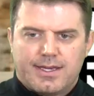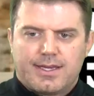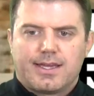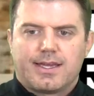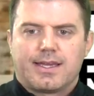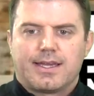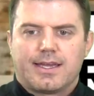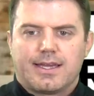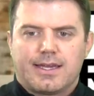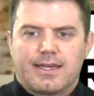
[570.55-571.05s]

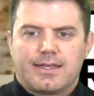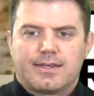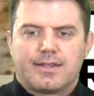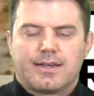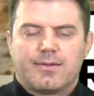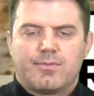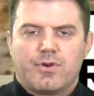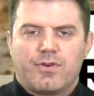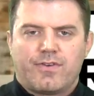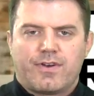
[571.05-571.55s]
and
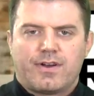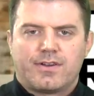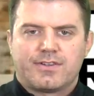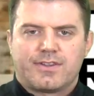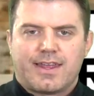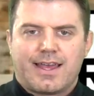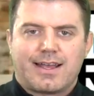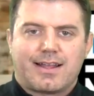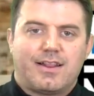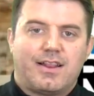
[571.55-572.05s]
moving on to
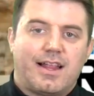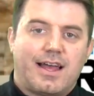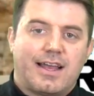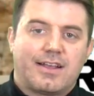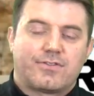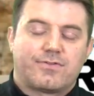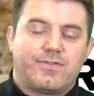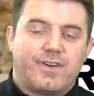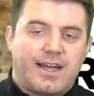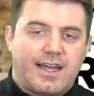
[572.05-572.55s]
that
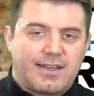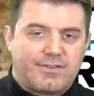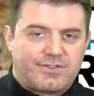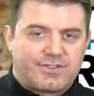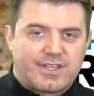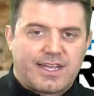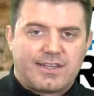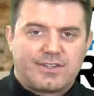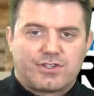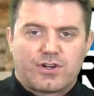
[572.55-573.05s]
Class 5
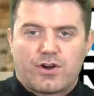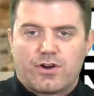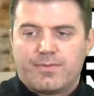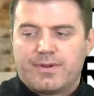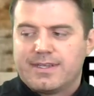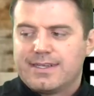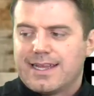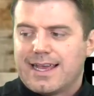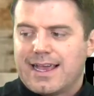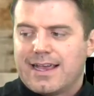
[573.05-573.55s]
state
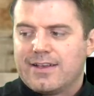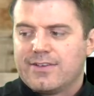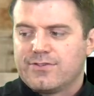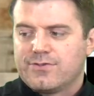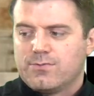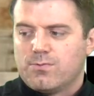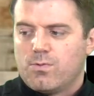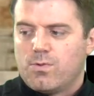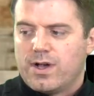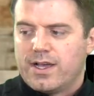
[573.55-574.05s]
tournament as
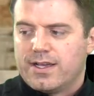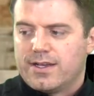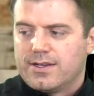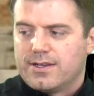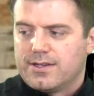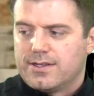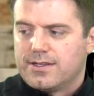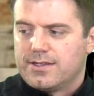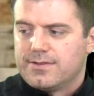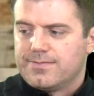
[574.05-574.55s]

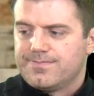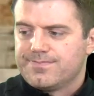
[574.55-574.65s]
well.